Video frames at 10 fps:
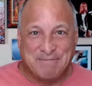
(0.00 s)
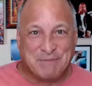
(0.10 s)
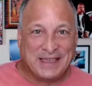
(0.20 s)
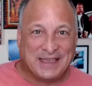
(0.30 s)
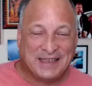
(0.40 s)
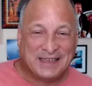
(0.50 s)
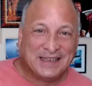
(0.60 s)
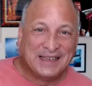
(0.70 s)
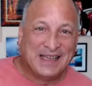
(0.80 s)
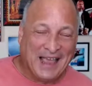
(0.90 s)
Me,
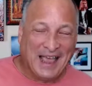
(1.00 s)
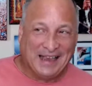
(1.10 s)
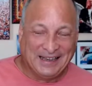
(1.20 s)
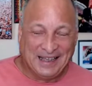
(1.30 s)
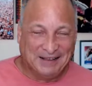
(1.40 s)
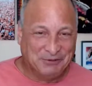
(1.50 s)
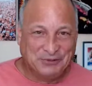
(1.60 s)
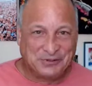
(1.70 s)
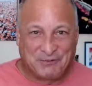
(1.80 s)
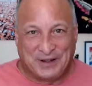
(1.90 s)
and
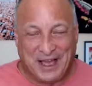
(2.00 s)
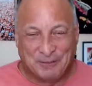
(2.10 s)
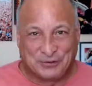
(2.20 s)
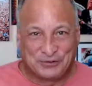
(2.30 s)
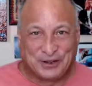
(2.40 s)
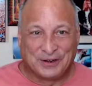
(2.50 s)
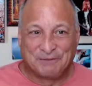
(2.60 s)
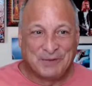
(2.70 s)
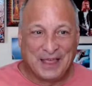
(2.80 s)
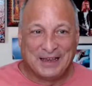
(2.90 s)
which is a phenomenal
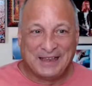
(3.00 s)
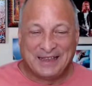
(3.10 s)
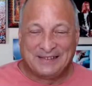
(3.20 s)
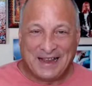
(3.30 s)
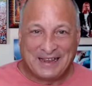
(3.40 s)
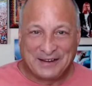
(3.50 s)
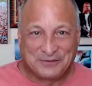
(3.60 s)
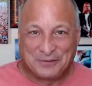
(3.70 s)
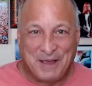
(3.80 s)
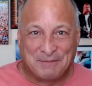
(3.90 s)
song. And the
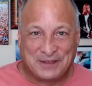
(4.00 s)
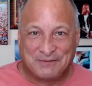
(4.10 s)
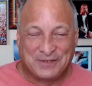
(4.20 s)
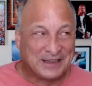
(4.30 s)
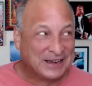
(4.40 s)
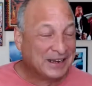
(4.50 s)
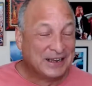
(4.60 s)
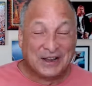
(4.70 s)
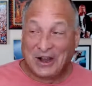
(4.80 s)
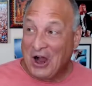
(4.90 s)
executives from MTV
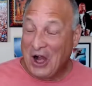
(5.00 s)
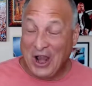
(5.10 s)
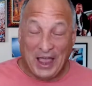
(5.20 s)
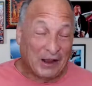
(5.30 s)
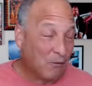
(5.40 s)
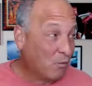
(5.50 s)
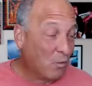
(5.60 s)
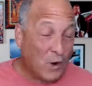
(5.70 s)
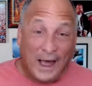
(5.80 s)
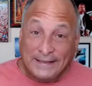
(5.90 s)
are like,
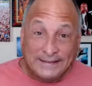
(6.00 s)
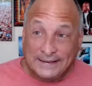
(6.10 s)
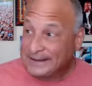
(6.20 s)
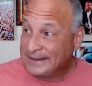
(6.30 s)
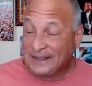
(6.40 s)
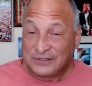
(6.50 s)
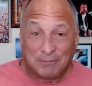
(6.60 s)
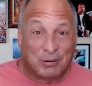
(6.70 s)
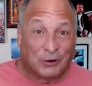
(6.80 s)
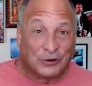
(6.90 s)
what? And they
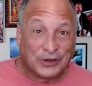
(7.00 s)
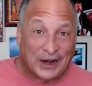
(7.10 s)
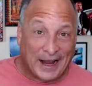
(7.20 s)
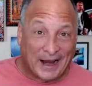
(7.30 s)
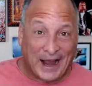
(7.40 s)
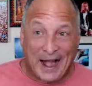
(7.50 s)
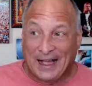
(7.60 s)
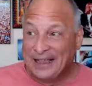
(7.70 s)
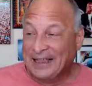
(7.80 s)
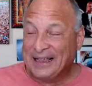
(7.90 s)
start pulling their hair
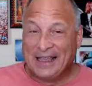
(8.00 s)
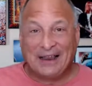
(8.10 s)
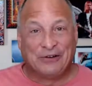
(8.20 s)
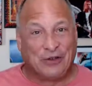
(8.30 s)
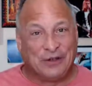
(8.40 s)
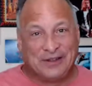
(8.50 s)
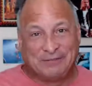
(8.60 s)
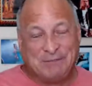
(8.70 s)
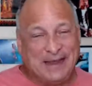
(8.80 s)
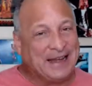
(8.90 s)
out. And there's all
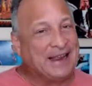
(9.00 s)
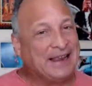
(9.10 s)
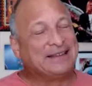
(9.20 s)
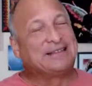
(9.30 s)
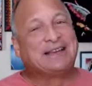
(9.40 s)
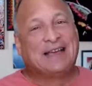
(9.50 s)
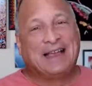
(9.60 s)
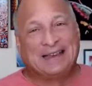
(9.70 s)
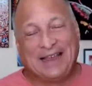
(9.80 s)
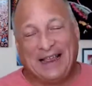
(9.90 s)
these meetings,
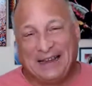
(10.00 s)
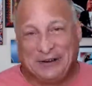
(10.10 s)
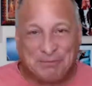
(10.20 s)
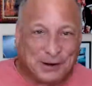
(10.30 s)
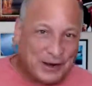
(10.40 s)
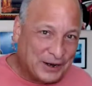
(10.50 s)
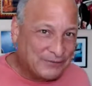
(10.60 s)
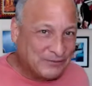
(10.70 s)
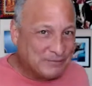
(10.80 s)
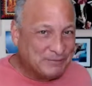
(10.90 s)
and Danny
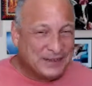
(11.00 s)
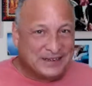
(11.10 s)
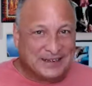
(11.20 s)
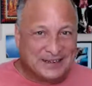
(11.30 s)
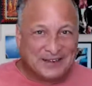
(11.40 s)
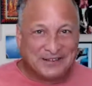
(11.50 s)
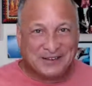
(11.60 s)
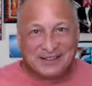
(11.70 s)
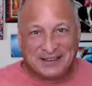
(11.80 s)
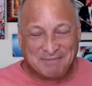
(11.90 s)
Goldberg from,
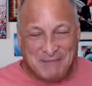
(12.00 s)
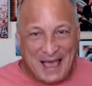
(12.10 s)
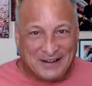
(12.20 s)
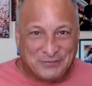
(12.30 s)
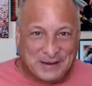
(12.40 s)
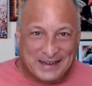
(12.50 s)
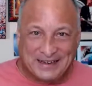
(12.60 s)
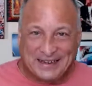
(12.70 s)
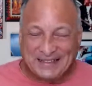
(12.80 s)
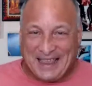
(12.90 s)
the
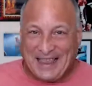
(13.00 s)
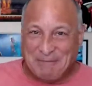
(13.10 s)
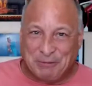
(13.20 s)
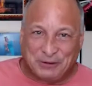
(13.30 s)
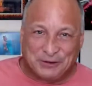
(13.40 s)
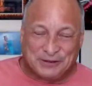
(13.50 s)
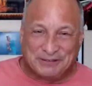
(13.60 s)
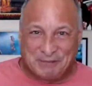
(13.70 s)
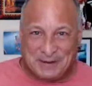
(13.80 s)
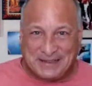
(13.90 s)
management, the label,
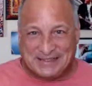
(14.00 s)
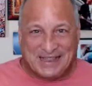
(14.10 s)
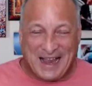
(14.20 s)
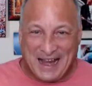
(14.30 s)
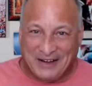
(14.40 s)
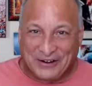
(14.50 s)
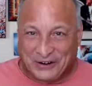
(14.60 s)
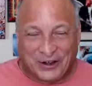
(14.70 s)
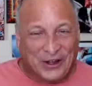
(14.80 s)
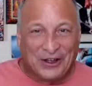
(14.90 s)
everybody's there, and
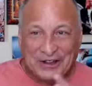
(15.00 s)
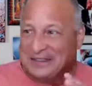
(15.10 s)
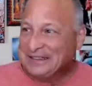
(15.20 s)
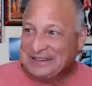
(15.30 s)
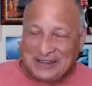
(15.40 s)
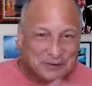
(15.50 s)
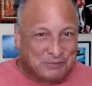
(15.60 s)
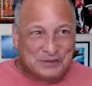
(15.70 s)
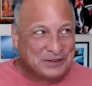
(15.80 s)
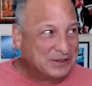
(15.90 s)
they're all, you
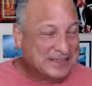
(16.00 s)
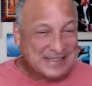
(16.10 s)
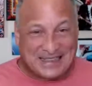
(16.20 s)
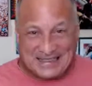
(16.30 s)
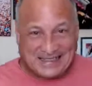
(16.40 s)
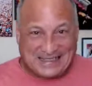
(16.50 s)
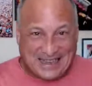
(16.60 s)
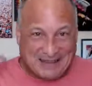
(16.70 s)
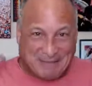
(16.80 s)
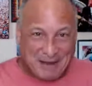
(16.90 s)
can see the
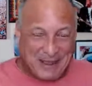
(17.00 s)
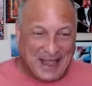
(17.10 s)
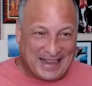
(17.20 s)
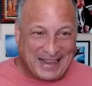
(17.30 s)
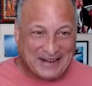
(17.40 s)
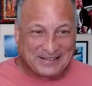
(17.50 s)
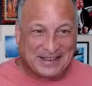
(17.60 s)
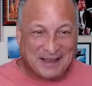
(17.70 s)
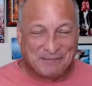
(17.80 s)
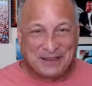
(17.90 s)
steam coming out of the ears
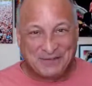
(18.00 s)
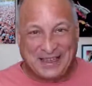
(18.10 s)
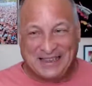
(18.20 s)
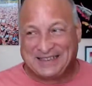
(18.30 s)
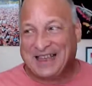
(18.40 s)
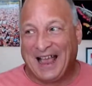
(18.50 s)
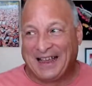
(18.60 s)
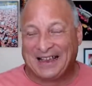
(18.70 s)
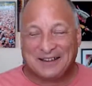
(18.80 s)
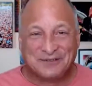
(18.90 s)
of the MTV
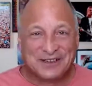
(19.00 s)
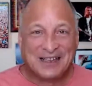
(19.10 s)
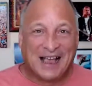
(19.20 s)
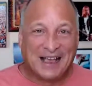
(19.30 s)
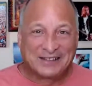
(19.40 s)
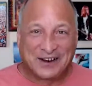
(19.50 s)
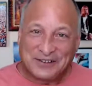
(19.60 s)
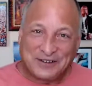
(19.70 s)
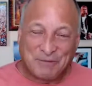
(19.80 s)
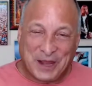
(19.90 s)
executives as
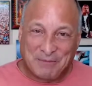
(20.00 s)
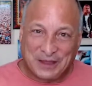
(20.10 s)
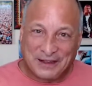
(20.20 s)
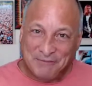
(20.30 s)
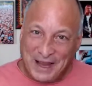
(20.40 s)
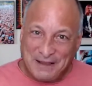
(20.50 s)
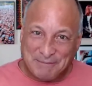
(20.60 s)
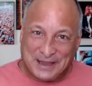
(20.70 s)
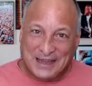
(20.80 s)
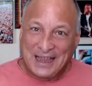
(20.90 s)
Kurt's up there playing Rape
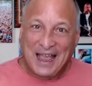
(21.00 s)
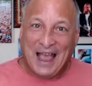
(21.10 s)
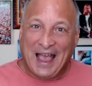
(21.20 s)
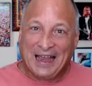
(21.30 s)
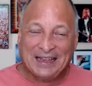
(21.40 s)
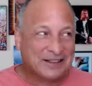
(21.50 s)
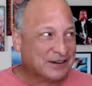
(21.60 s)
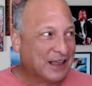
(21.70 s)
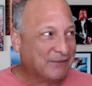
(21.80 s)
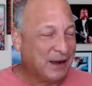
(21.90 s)
Me. And
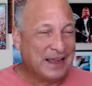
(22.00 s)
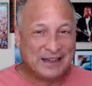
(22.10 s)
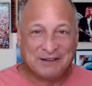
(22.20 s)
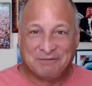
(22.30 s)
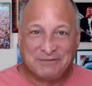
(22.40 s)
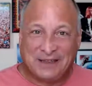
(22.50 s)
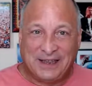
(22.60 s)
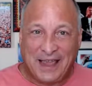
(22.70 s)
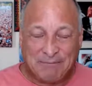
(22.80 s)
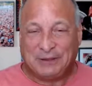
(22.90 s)
they're like, wait,
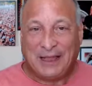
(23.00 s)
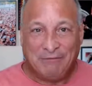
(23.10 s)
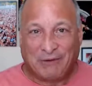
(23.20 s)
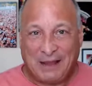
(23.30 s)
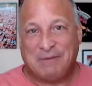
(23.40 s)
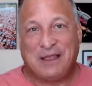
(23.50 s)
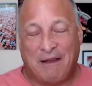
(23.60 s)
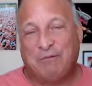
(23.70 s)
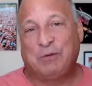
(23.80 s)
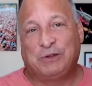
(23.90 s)
he can't play Rape Me.
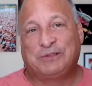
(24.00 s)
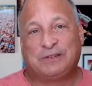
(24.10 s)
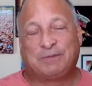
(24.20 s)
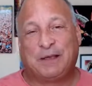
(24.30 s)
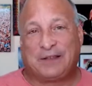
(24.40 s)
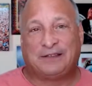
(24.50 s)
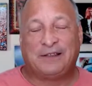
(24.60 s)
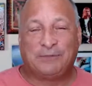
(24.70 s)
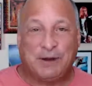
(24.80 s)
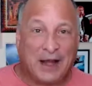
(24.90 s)
Everybody wants to hear Smells Like
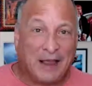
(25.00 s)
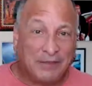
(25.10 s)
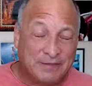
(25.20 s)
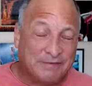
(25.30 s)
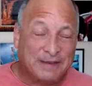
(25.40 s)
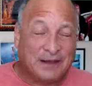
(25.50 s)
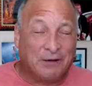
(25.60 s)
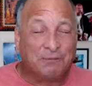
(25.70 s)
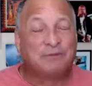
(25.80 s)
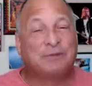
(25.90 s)
Teen Spirit. And,
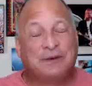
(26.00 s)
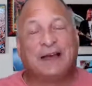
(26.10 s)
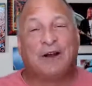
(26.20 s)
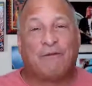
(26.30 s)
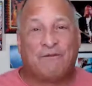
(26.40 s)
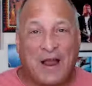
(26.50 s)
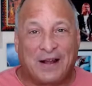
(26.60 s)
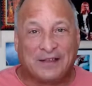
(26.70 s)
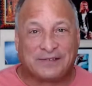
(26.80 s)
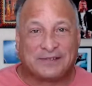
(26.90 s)
in all
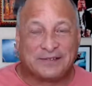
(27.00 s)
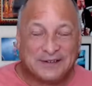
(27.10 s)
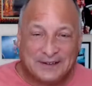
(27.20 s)
fairness,